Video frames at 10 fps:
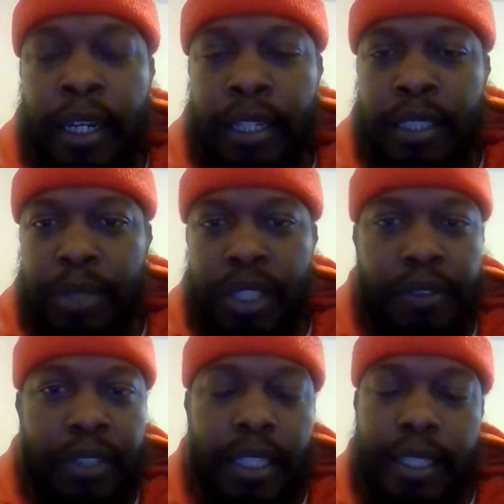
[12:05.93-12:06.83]
customer
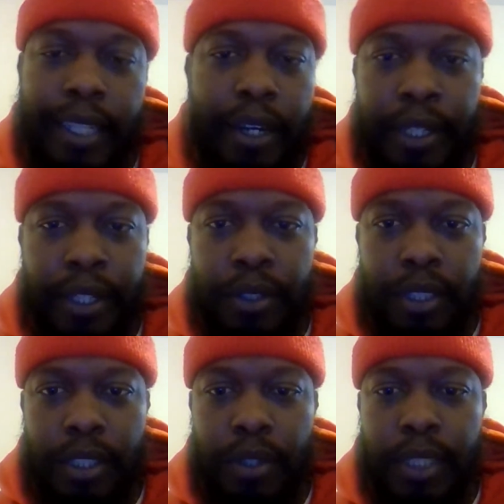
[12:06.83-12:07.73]
service things, they already use
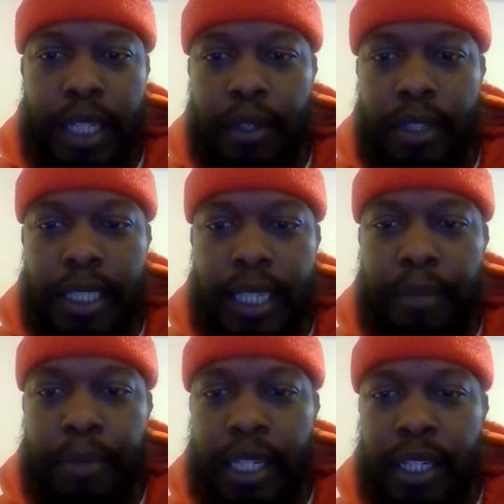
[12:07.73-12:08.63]
it. So it's not a
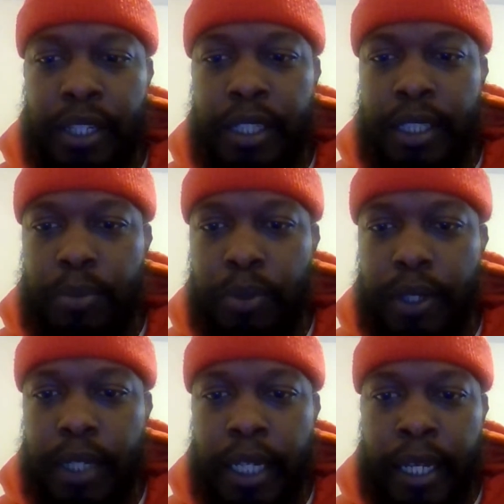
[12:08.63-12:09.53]
big deal at this point
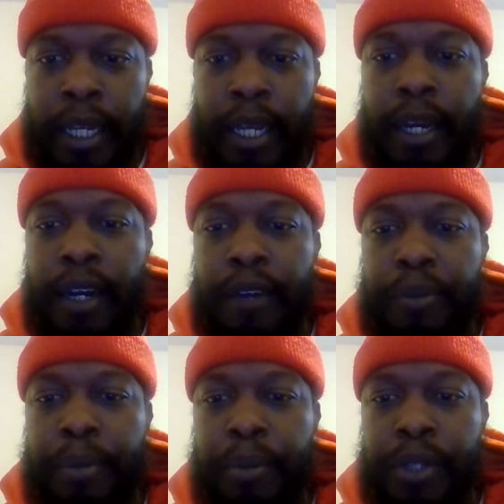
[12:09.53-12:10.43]
for
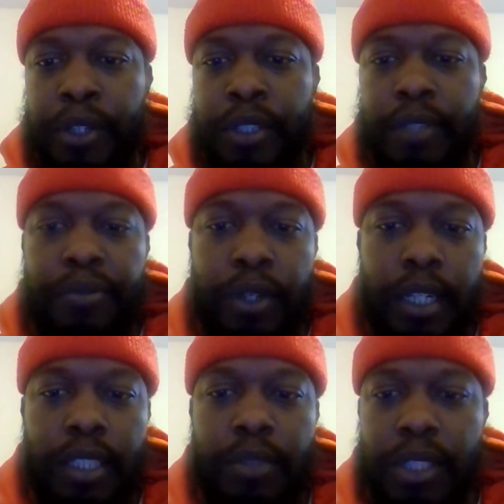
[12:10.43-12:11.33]
people to use it for
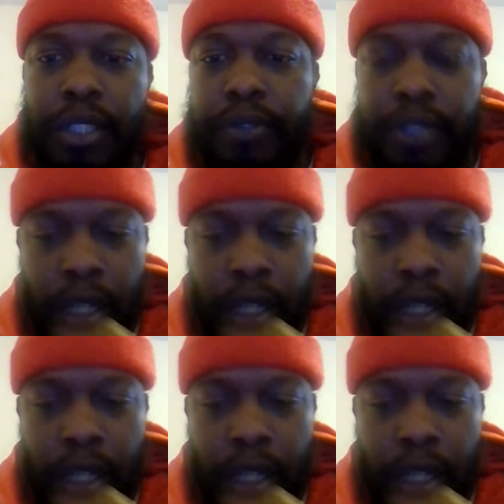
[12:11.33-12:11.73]
customer service.